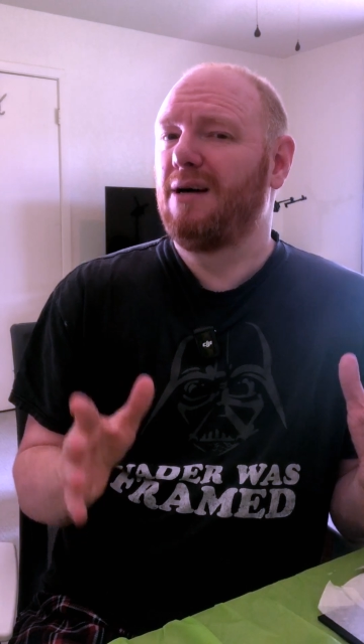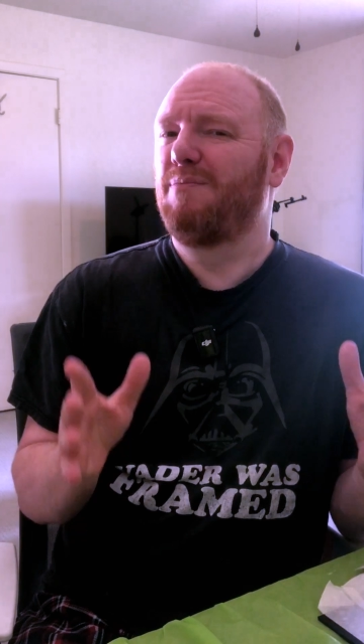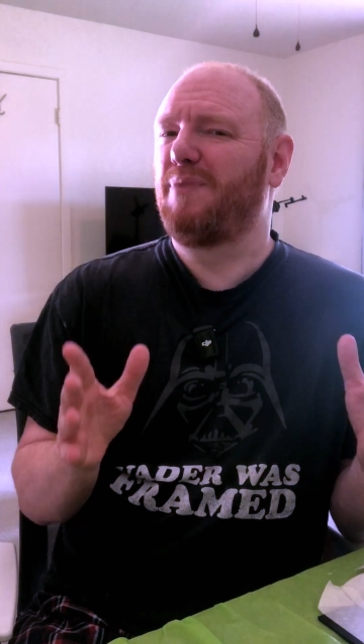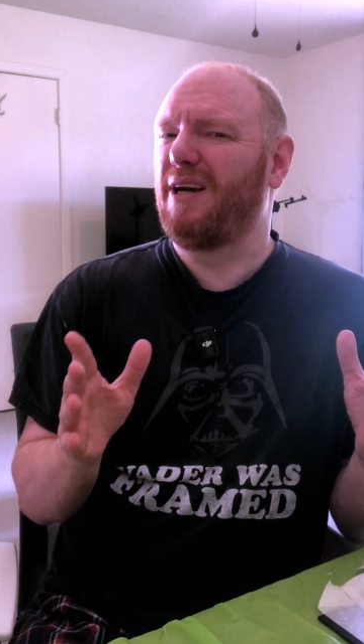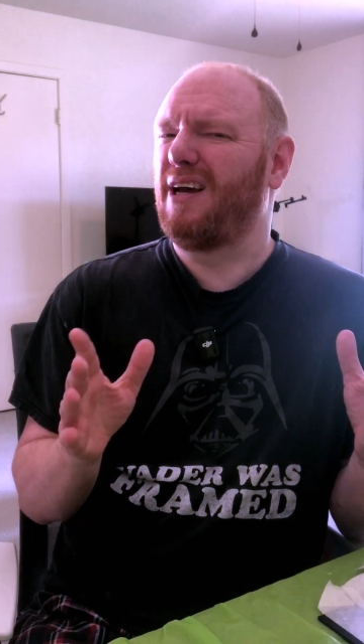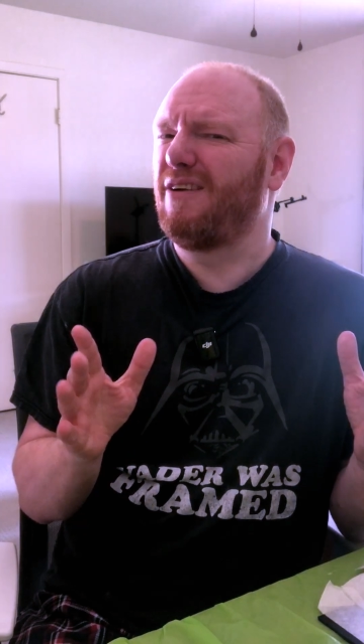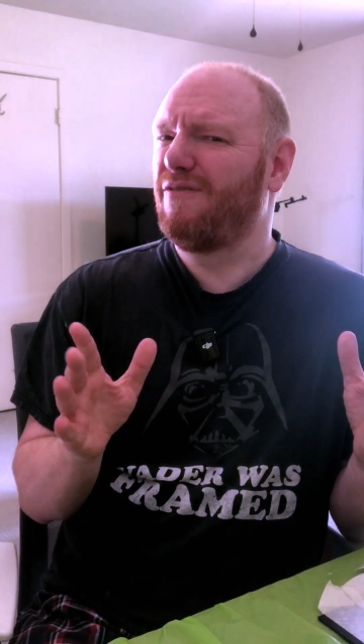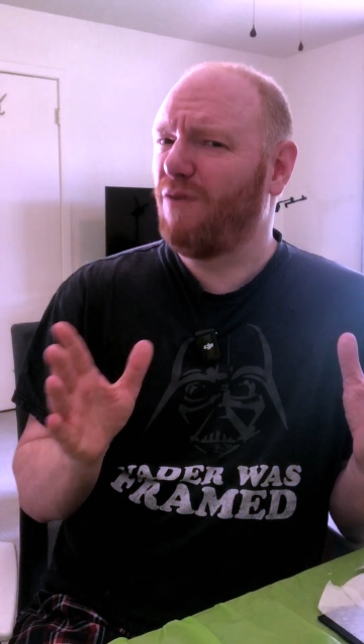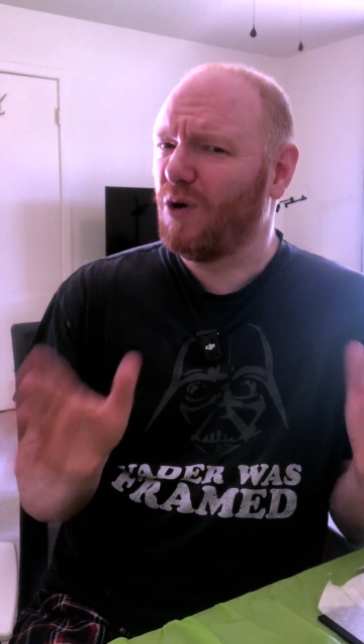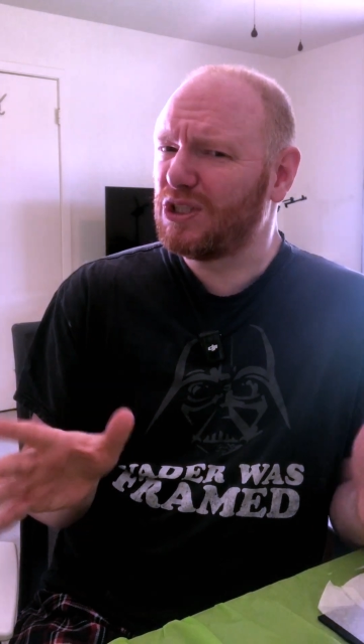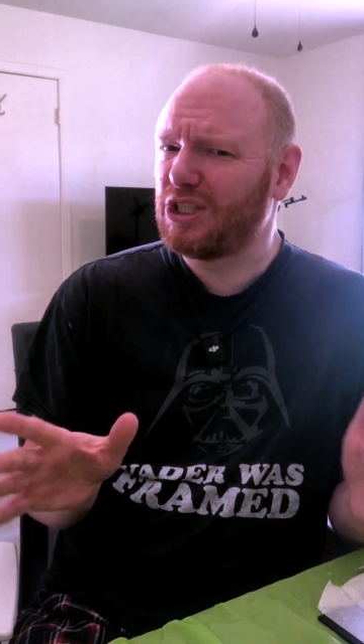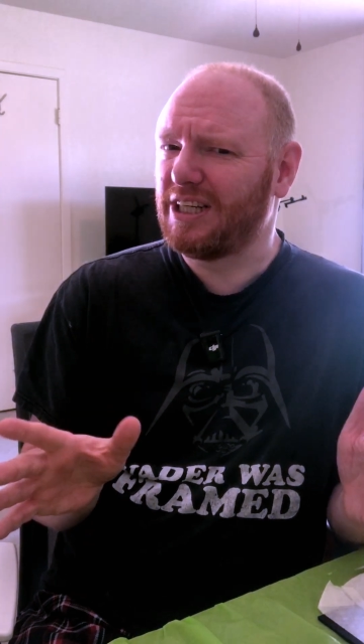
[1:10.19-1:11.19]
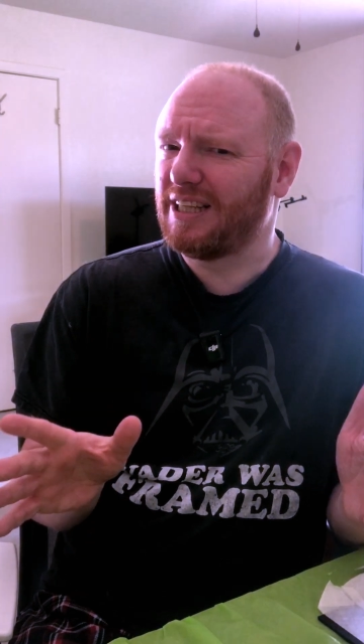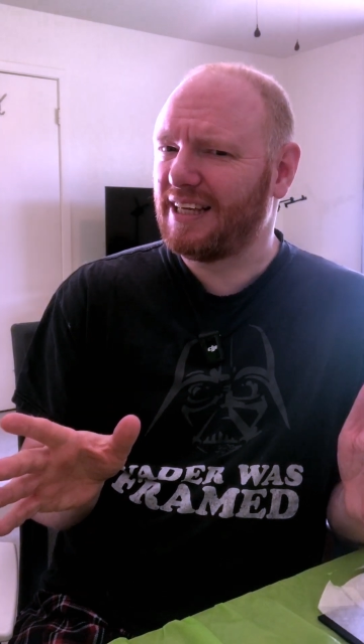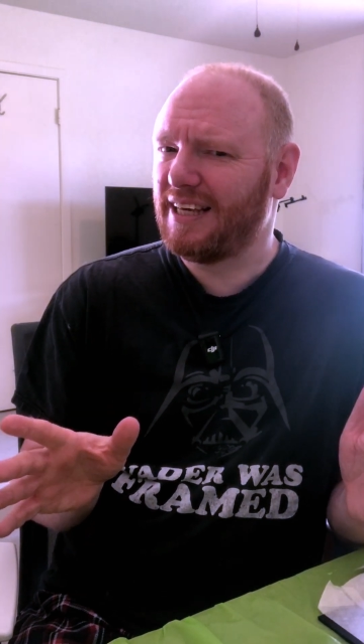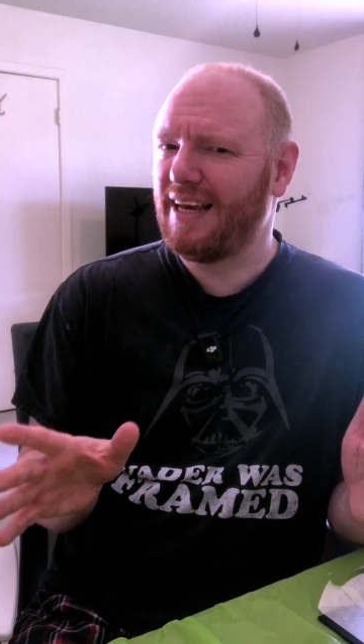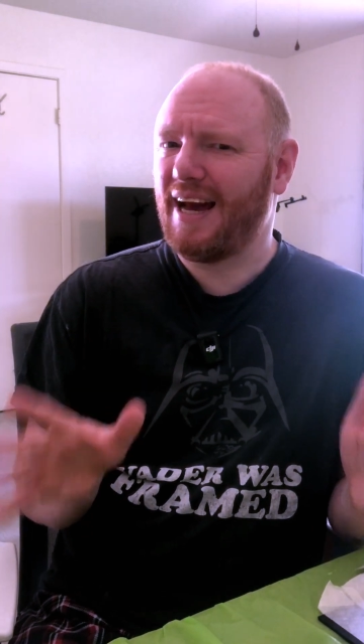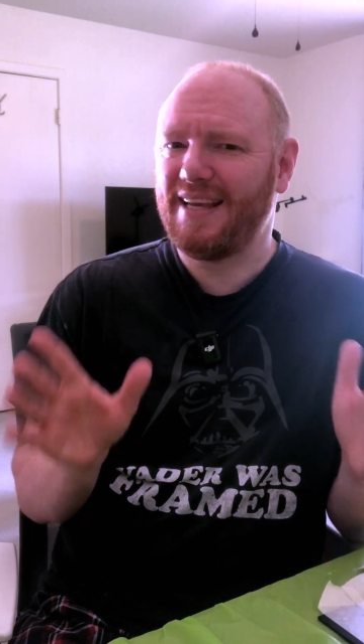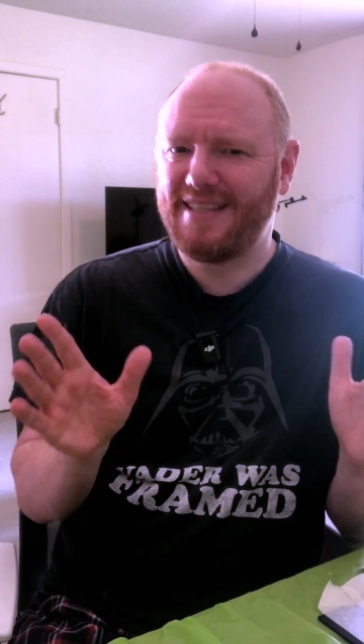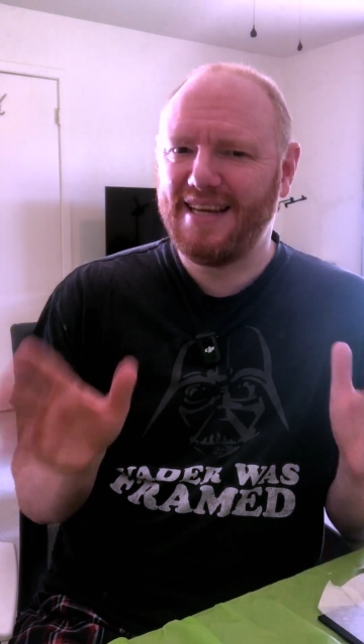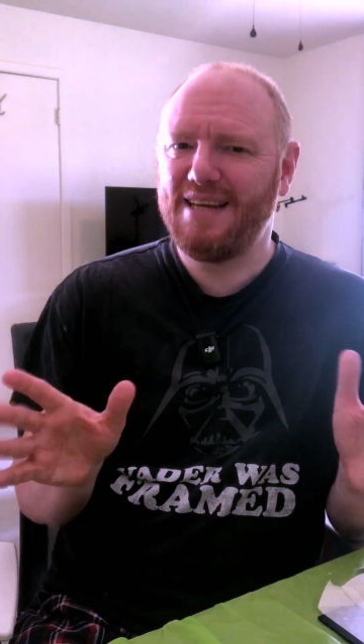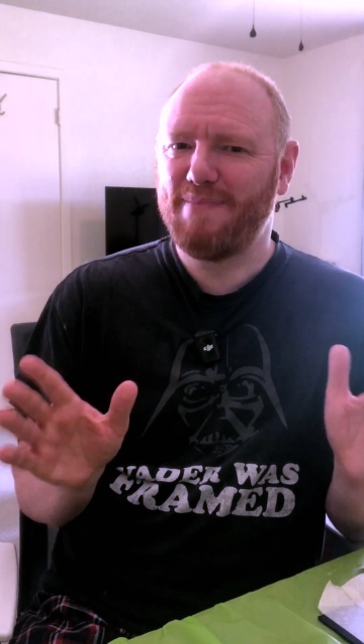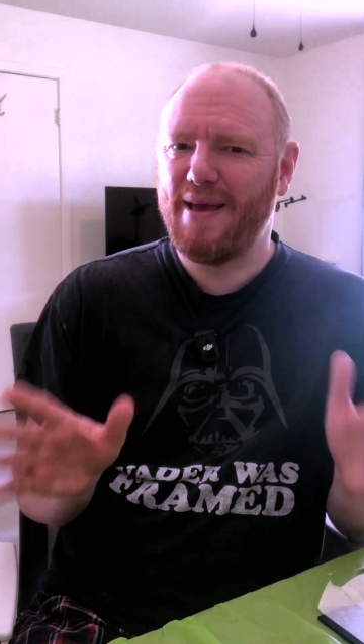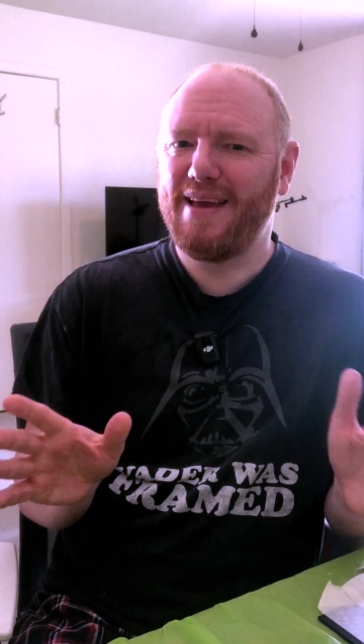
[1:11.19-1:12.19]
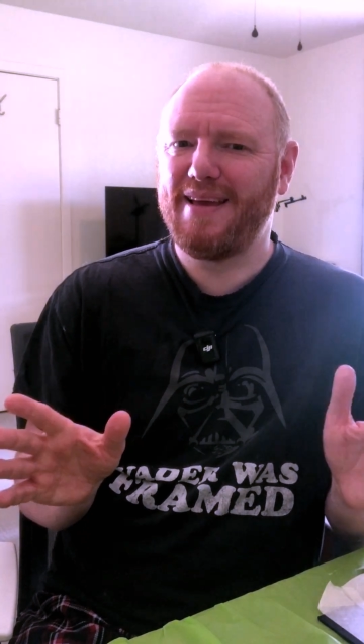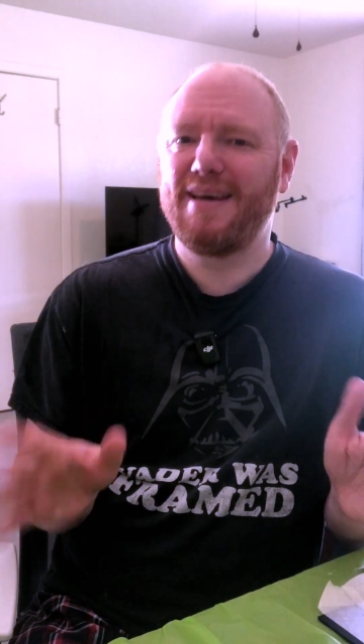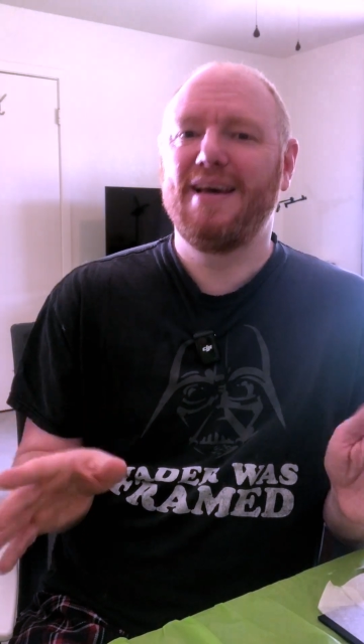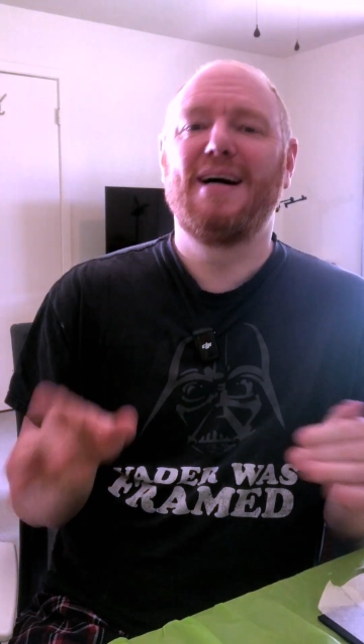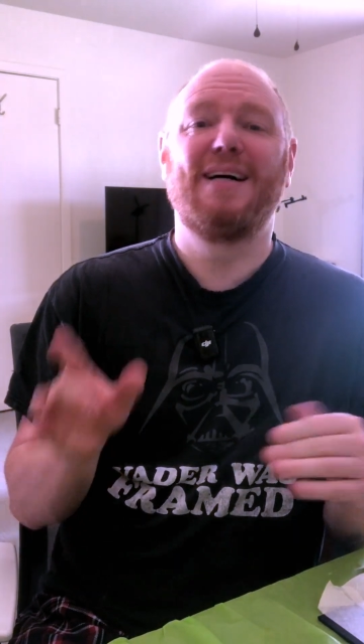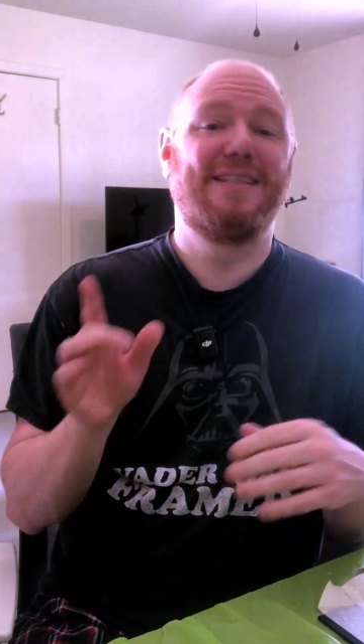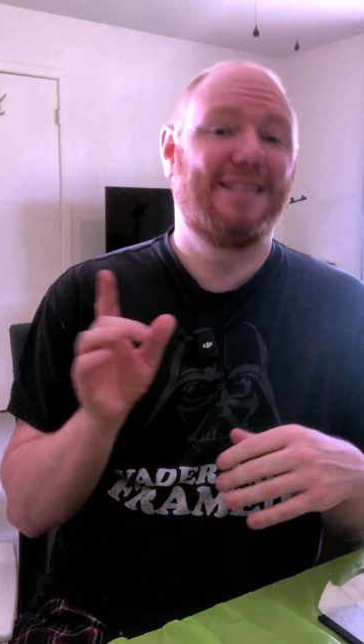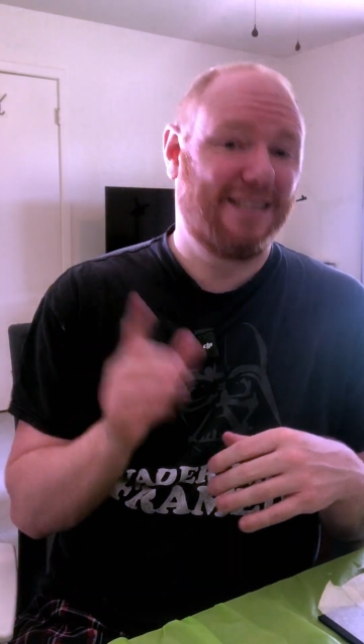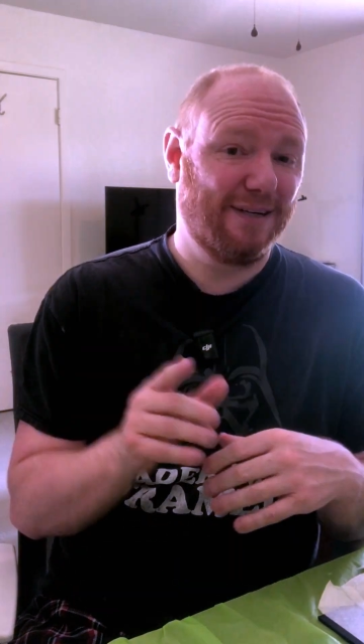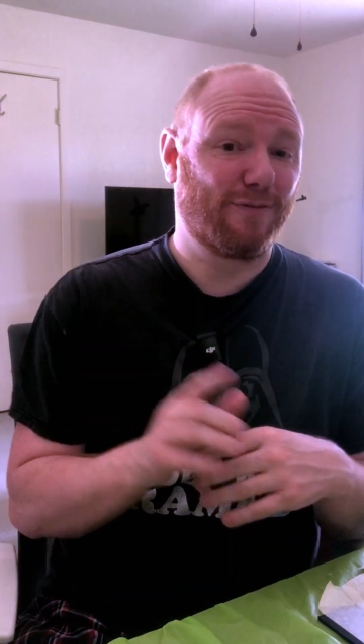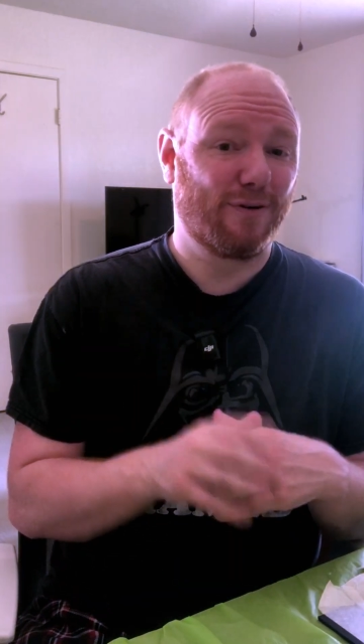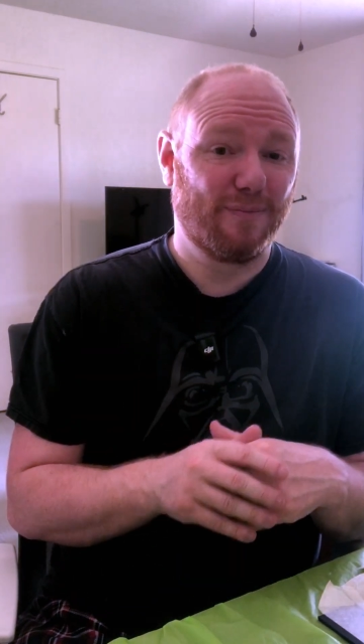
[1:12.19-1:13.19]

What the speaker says: but unfortunately I did make a different